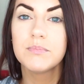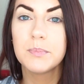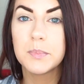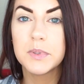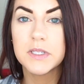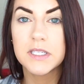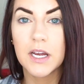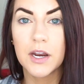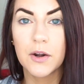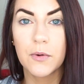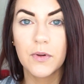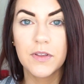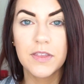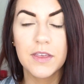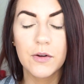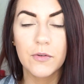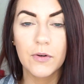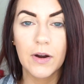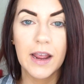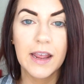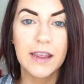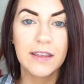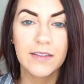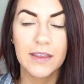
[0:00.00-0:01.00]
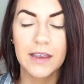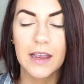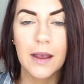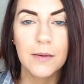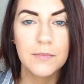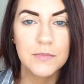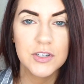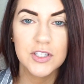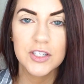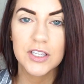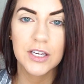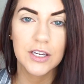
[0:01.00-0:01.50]
be done with it, right? Like
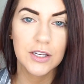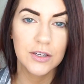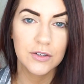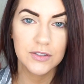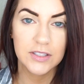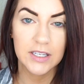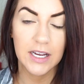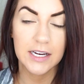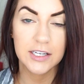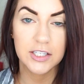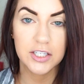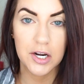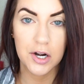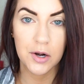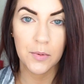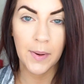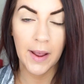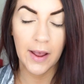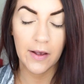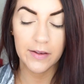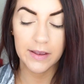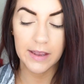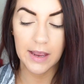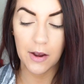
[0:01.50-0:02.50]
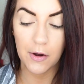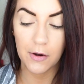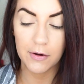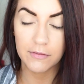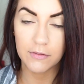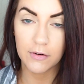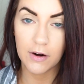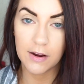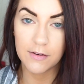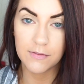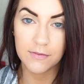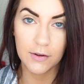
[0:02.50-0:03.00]
I'm just gonna use the eyeshadow palette
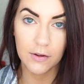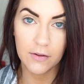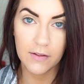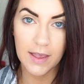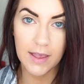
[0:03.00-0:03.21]
however I feel